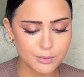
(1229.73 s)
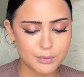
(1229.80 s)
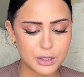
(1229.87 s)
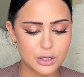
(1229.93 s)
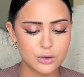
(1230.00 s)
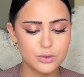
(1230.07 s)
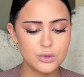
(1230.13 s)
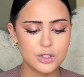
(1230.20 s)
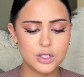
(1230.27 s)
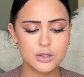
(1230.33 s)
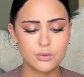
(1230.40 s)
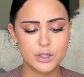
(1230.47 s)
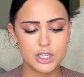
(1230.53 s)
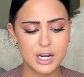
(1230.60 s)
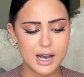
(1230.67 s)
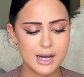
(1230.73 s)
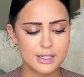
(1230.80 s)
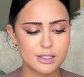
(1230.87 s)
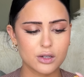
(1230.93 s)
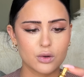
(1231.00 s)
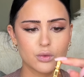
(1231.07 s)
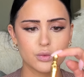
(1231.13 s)
Beauté, which
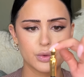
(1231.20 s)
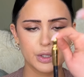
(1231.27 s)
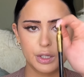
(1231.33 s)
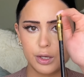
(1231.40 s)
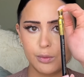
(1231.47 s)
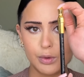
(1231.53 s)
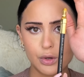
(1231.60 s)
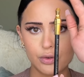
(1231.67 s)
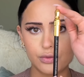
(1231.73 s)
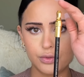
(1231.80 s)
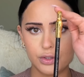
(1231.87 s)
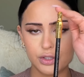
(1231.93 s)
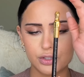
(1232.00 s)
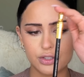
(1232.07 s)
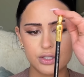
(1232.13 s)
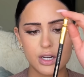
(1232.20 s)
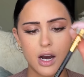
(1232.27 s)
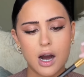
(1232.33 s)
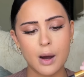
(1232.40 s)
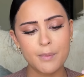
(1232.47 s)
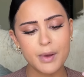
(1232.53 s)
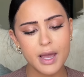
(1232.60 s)
has a really beautiful little
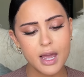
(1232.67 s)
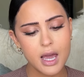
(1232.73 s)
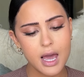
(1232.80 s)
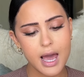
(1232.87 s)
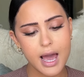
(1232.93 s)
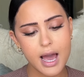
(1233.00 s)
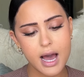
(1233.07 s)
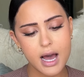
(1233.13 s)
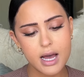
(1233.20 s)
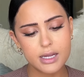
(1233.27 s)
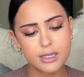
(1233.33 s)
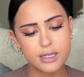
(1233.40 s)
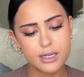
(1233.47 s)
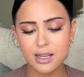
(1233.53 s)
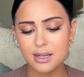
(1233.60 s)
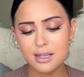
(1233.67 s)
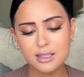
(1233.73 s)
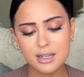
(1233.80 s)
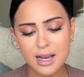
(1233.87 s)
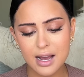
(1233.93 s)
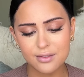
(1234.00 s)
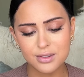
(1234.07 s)
top and it
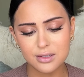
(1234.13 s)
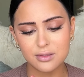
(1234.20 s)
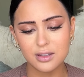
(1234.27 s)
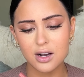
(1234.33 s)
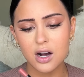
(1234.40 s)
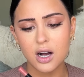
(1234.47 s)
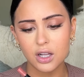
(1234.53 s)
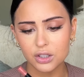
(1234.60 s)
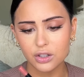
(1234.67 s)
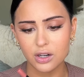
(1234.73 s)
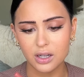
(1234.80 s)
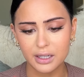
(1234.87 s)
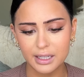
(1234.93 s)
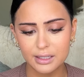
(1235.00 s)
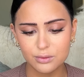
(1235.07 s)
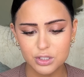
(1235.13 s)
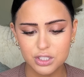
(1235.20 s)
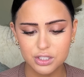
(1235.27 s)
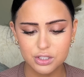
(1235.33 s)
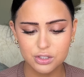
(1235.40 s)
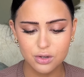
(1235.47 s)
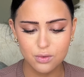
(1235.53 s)
doesn't have a color on it, which
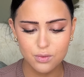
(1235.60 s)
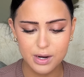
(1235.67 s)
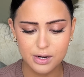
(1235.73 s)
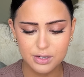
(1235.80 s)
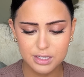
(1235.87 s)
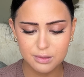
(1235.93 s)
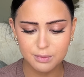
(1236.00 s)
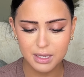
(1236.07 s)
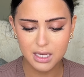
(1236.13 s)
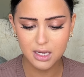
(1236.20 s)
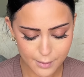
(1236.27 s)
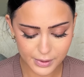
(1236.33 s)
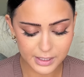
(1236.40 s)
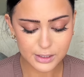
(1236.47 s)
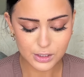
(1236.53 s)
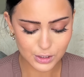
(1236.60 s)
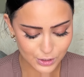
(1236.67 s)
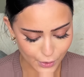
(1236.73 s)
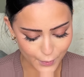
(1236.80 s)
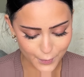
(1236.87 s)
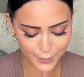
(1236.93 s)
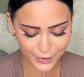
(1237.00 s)
is so weird to me, but it's
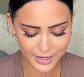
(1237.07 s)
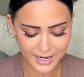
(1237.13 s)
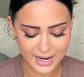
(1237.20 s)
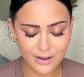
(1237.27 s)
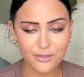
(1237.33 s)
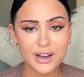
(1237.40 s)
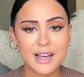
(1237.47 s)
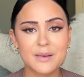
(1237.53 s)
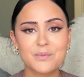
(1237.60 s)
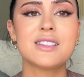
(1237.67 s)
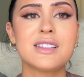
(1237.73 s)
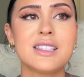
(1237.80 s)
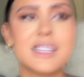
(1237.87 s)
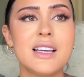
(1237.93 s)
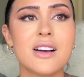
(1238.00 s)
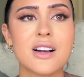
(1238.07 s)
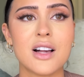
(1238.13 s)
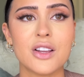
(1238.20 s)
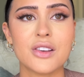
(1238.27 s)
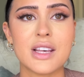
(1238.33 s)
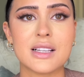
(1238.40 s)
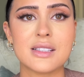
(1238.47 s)
so pretty. If I see a
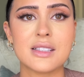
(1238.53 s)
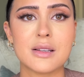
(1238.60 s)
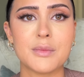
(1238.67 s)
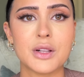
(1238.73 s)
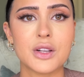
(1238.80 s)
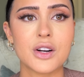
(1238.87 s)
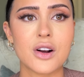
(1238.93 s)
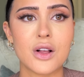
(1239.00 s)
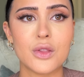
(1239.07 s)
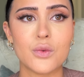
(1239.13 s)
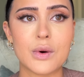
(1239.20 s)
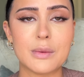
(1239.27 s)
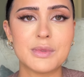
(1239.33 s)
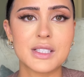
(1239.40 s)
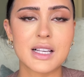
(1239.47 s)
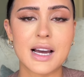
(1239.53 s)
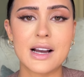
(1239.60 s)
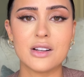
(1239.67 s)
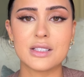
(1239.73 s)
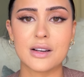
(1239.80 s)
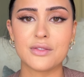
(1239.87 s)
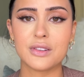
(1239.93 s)
color that's similar on the website,
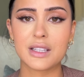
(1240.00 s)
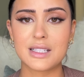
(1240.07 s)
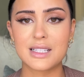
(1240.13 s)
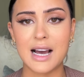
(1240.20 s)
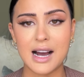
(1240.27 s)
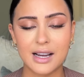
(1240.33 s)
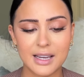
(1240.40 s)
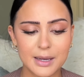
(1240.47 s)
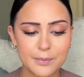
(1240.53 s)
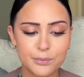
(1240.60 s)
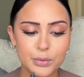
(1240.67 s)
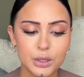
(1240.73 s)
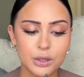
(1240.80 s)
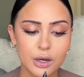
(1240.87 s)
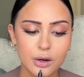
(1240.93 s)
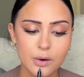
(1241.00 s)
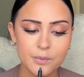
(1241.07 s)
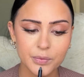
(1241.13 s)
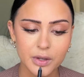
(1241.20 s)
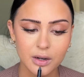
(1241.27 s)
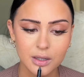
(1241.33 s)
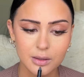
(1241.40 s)
I'll definitely tag it below
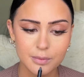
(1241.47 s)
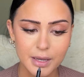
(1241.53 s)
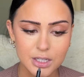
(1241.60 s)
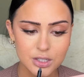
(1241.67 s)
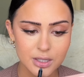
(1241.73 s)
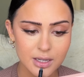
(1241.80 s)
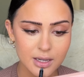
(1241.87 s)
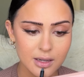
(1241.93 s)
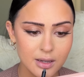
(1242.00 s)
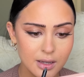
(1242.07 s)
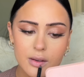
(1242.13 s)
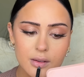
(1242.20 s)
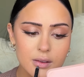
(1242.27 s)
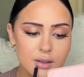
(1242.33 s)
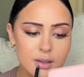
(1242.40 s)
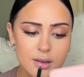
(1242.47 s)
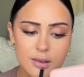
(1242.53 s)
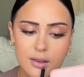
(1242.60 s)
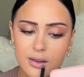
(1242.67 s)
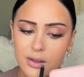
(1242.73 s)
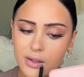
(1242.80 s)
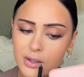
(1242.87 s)
or mention it. It looks like
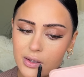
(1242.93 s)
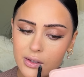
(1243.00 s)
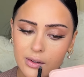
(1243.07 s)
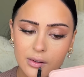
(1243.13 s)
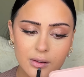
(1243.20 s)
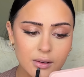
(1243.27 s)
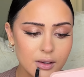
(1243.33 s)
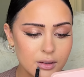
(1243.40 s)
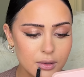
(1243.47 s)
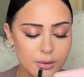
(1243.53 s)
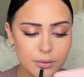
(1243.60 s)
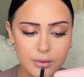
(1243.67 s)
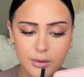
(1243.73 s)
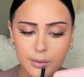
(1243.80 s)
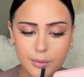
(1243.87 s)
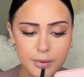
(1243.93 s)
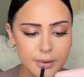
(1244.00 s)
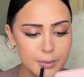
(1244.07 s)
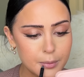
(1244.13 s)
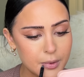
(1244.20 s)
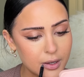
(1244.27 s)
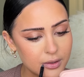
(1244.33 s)
this. It's a really pretty
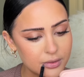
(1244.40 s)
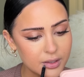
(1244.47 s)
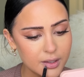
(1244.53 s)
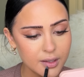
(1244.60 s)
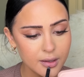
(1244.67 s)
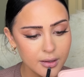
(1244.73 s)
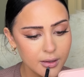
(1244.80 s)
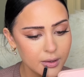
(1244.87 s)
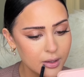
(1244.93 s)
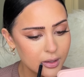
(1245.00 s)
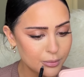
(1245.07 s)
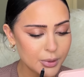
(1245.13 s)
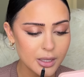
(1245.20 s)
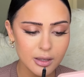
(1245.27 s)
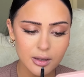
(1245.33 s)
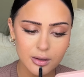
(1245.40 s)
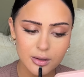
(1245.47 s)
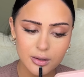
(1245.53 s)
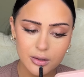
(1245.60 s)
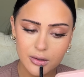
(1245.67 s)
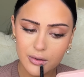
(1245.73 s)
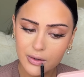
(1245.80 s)
mauvey pink
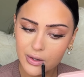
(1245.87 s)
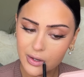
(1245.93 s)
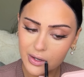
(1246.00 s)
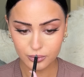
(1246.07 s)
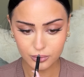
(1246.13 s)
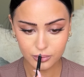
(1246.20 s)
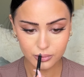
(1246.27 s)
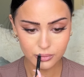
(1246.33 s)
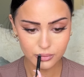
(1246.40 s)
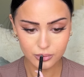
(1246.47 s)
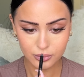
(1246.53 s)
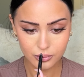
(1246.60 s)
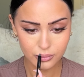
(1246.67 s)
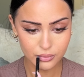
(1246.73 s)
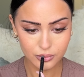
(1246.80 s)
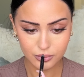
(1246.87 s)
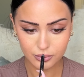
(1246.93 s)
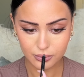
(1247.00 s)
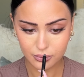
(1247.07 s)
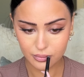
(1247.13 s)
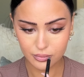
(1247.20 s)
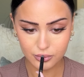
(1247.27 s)
so it looks like
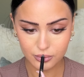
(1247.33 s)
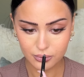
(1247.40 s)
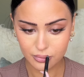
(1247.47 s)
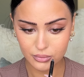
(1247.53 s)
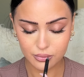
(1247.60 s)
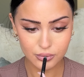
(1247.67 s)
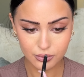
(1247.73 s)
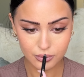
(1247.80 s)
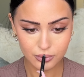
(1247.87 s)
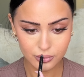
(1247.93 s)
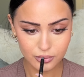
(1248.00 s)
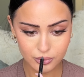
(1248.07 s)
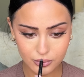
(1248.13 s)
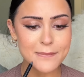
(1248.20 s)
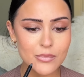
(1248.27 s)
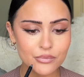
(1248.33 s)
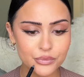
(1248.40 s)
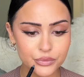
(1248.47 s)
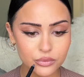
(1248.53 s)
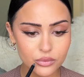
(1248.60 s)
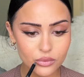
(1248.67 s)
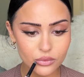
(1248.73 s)
that. And then I'll add on
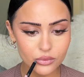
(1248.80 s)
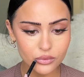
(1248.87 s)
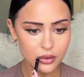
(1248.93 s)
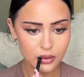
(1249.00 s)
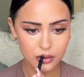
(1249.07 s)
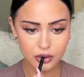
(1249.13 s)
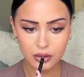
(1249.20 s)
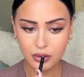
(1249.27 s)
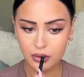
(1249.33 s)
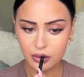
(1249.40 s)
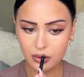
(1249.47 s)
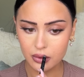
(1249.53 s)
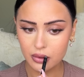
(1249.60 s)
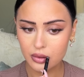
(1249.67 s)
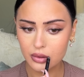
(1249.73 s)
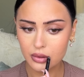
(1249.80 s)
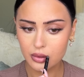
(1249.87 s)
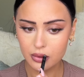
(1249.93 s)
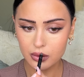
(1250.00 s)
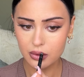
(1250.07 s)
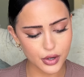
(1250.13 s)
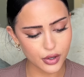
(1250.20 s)
top, this is
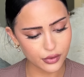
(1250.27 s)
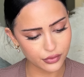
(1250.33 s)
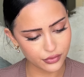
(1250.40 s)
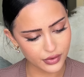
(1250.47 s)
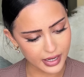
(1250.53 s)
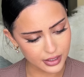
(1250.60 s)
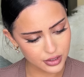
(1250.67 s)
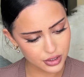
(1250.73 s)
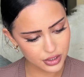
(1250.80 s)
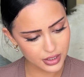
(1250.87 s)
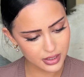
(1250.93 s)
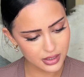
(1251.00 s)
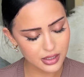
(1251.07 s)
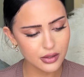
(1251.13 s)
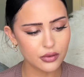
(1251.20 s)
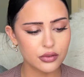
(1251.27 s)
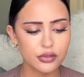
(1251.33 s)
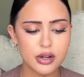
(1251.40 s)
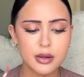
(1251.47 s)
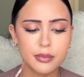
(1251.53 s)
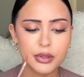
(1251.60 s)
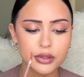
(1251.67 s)
Perfection
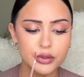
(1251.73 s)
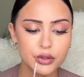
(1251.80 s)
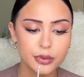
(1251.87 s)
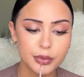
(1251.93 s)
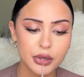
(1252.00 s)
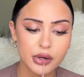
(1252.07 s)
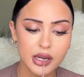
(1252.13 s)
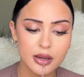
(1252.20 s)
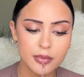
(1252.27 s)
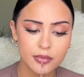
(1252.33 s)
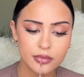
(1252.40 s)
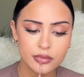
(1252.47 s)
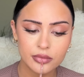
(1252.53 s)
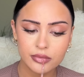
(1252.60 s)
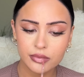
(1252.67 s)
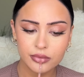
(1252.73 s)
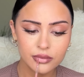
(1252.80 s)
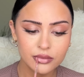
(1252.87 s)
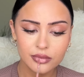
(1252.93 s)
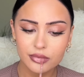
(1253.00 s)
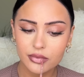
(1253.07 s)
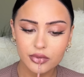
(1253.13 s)
from Lunar Beauty.
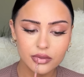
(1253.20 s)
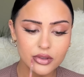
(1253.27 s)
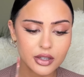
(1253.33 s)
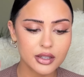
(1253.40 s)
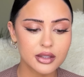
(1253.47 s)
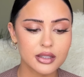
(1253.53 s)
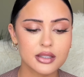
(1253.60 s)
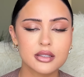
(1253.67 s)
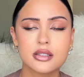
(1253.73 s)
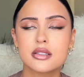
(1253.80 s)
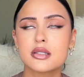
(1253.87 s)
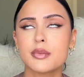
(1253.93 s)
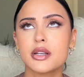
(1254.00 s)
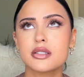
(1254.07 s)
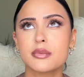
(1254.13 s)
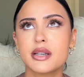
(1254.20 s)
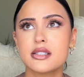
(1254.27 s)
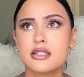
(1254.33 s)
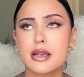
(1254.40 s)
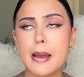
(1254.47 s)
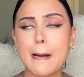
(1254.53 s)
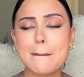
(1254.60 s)
Look at this, it smells
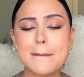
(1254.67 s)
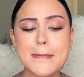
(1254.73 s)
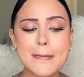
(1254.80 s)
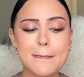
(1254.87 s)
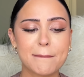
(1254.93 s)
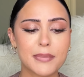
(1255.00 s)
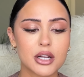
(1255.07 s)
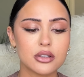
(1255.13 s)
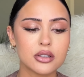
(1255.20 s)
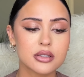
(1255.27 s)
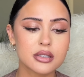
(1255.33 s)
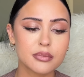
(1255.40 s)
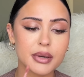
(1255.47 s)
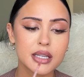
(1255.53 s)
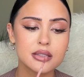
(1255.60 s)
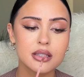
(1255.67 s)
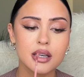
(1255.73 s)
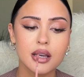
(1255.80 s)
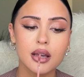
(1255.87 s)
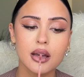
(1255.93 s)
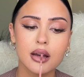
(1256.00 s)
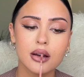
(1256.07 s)
amazing. It looks
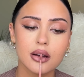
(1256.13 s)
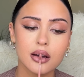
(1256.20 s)
amazing.